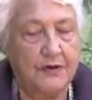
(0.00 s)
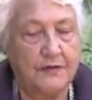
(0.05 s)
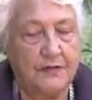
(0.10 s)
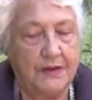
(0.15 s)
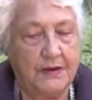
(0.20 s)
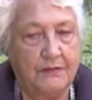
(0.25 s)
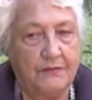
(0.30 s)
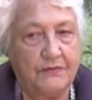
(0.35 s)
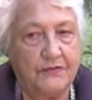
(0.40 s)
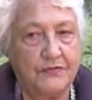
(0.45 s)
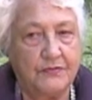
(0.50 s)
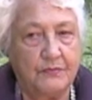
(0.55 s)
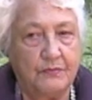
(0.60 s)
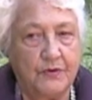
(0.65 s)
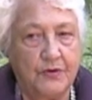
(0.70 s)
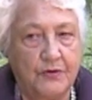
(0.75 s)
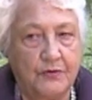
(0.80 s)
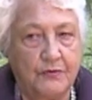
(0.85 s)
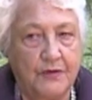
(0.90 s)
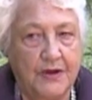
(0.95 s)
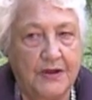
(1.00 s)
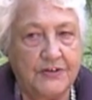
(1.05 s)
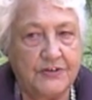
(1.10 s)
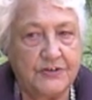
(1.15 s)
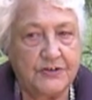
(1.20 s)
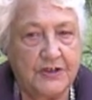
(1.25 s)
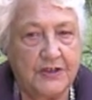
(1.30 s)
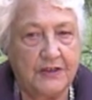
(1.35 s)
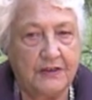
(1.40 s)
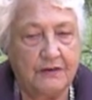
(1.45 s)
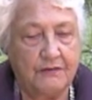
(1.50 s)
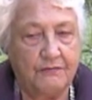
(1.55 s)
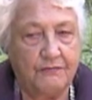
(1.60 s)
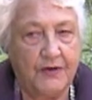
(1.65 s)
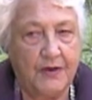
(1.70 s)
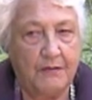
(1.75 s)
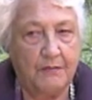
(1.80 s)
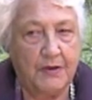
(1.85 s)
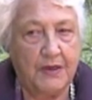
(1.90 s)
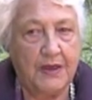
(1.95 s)
and that was the one tragedy in the
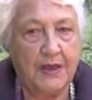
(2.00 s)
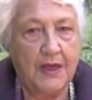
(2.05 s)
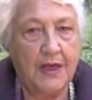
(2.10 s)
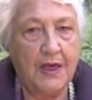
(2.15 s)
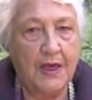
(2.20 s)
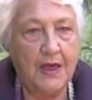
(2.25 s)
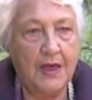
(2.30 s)
family,